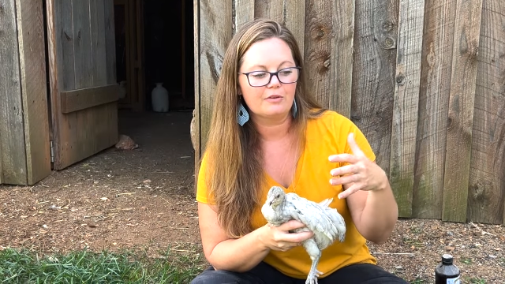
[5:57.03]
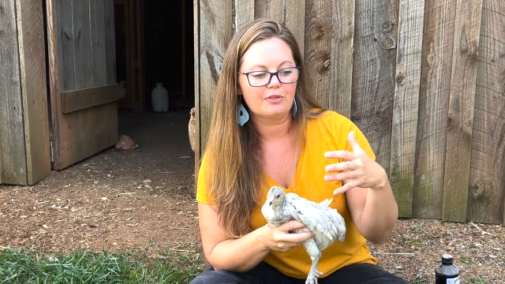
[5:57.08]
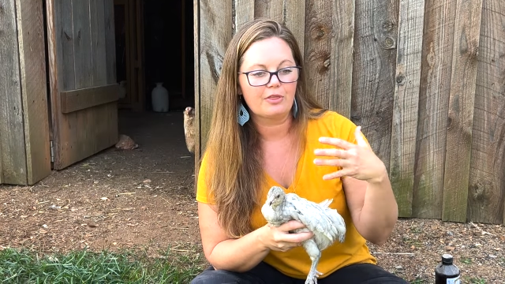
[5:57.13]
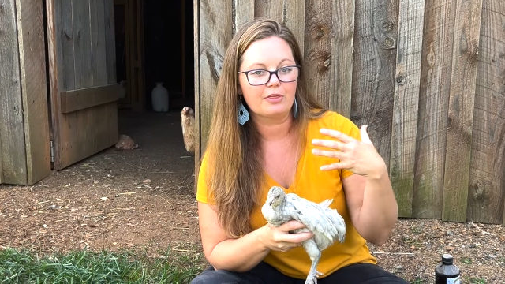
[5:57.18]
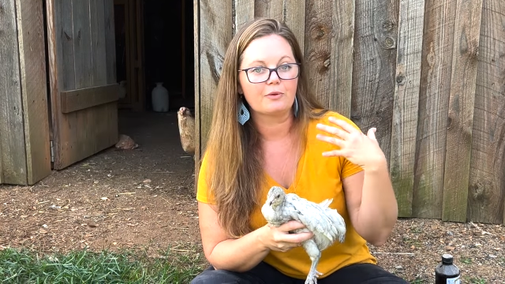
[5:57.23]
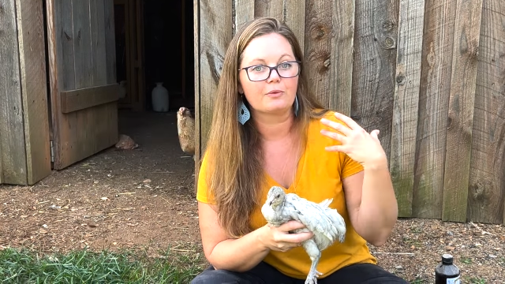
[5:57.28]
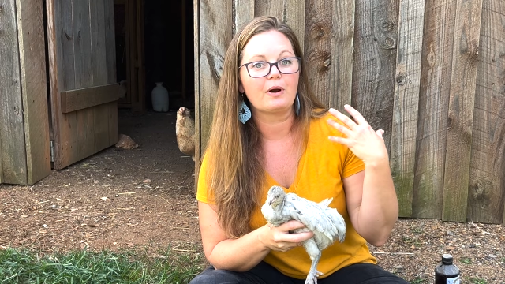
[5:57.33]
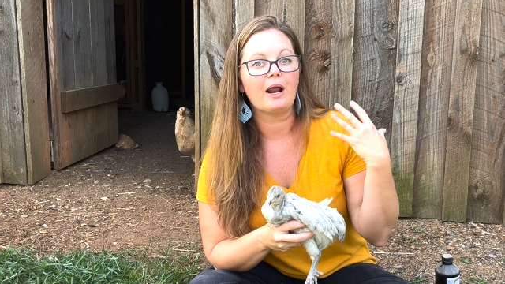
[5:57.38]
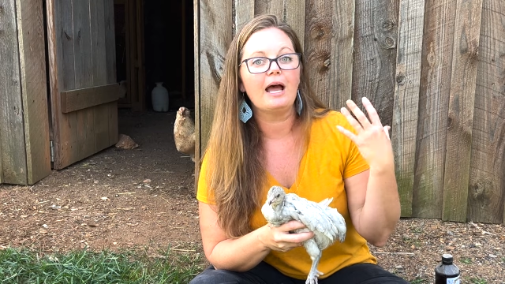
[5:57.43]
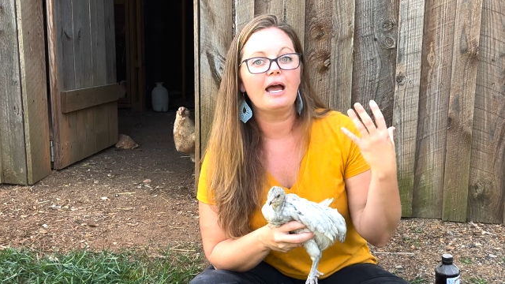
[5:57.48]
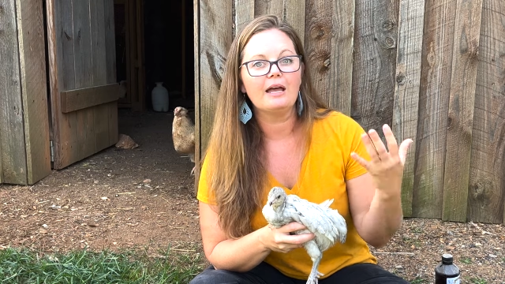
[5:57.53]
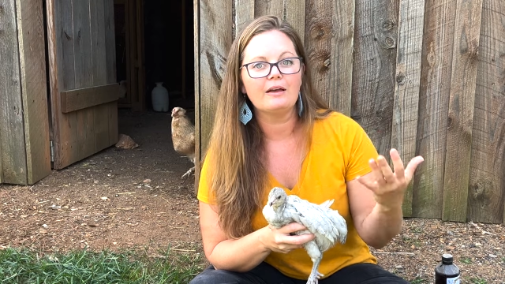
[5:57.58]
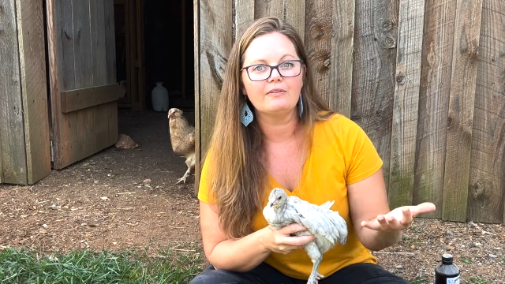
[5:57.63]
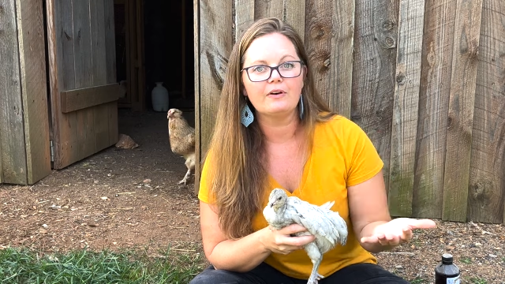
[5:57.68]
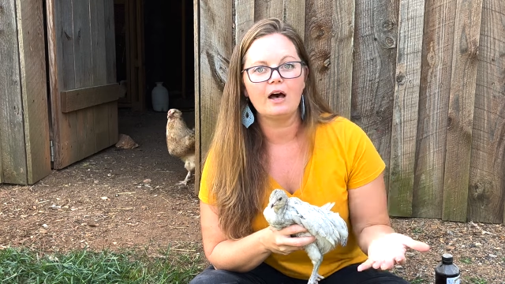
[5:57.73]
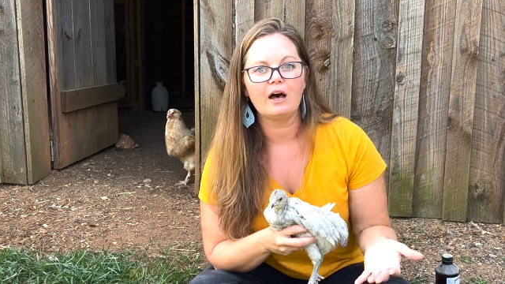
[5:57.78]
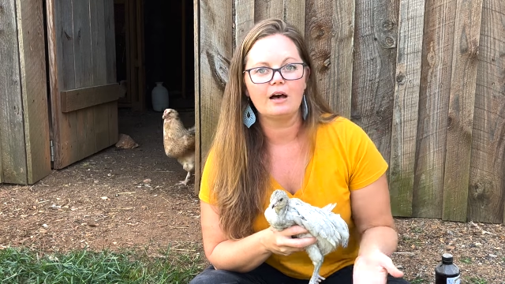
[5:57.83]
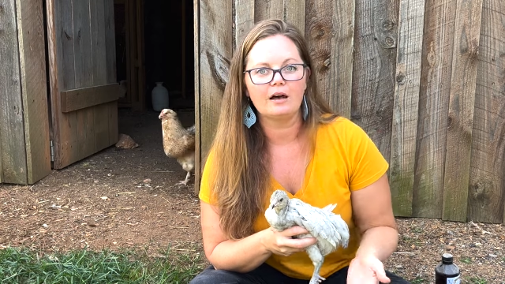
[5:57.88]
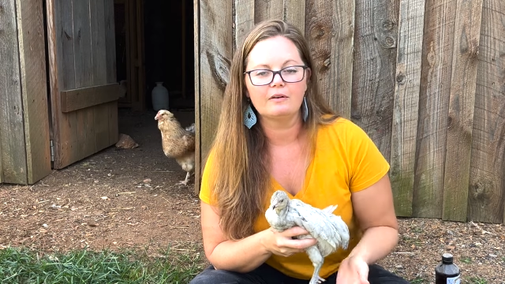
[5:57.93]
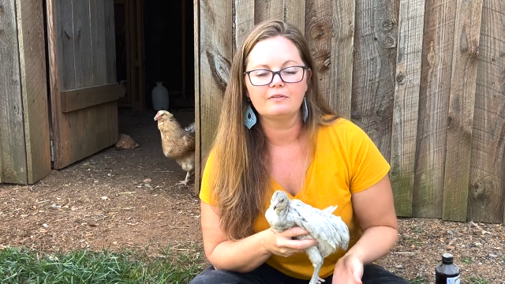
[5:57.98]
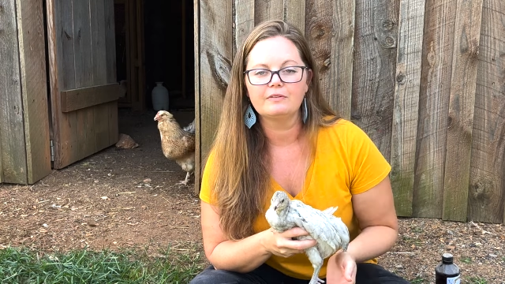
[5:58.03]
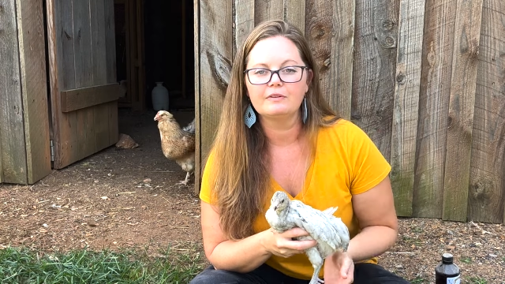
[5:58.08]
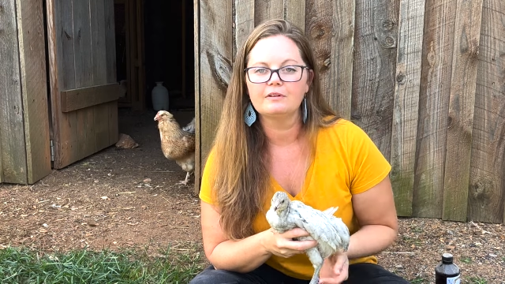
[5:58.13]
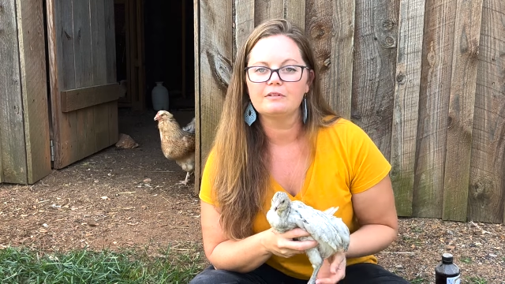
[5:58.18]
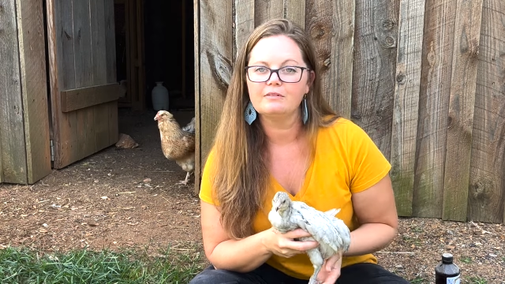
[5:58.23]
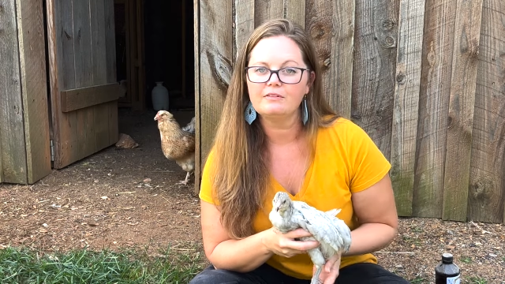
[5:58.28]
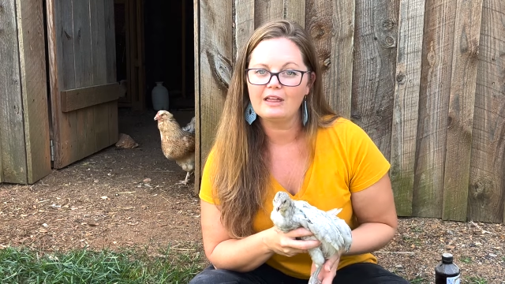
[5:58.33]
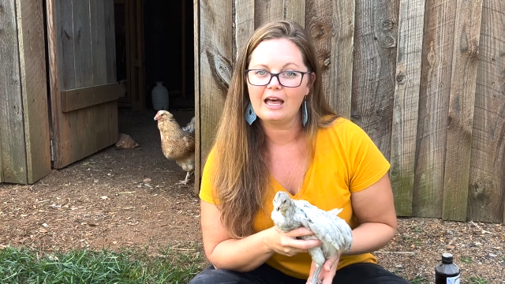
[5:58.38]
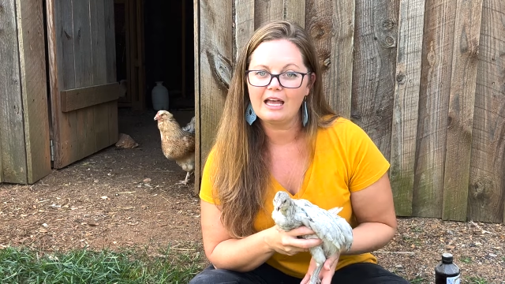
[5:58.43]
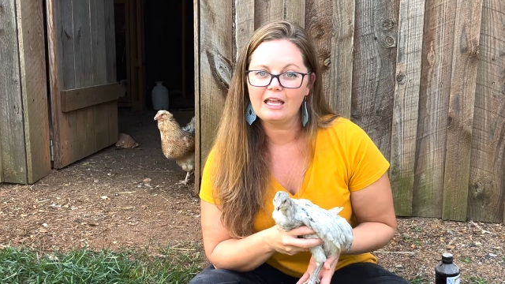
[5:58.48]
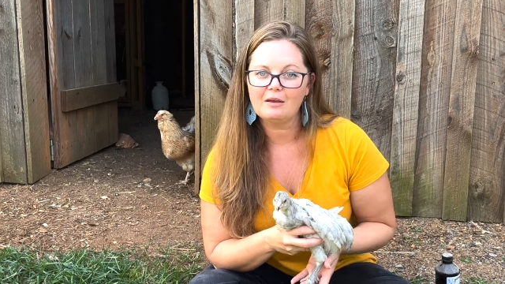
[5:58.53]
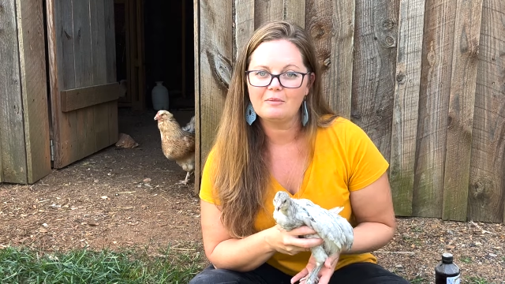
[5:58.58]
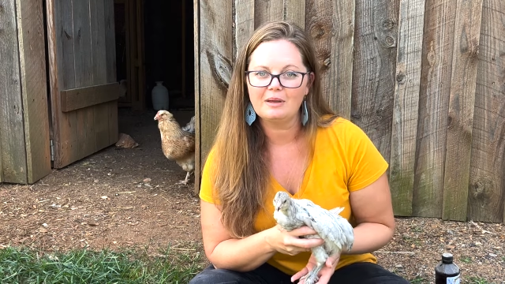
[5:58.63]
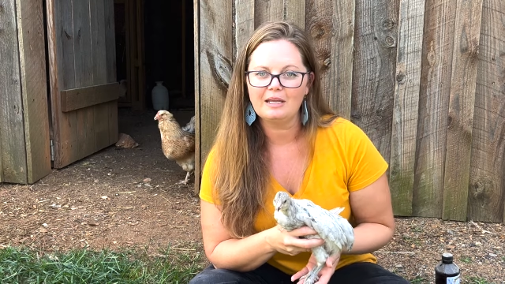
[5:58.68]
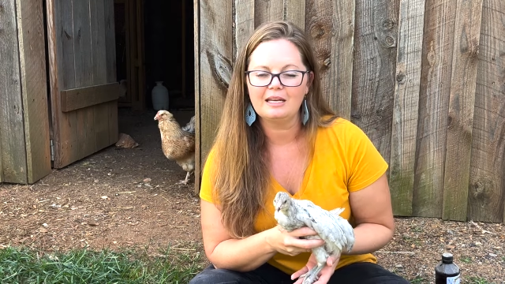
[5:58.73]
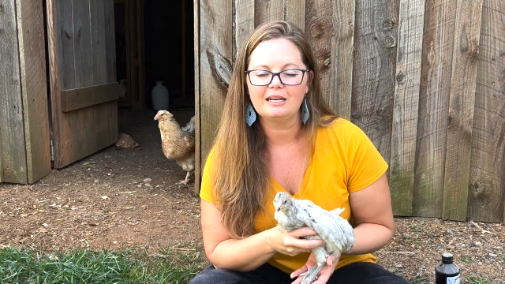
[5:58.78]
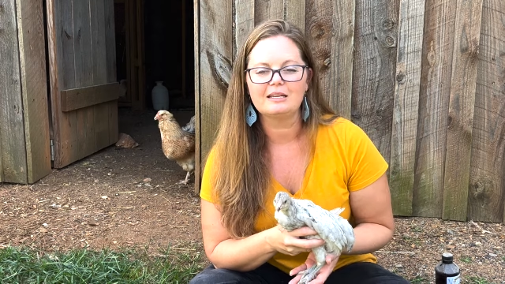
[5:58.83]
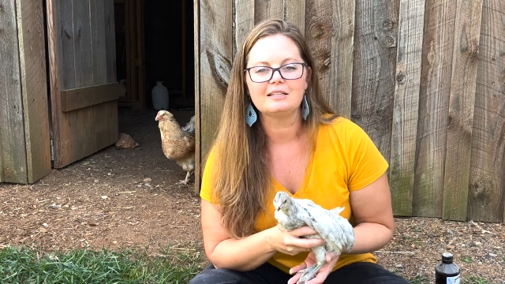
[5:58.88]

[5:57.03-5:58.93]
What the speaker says: thrive off of thiamine,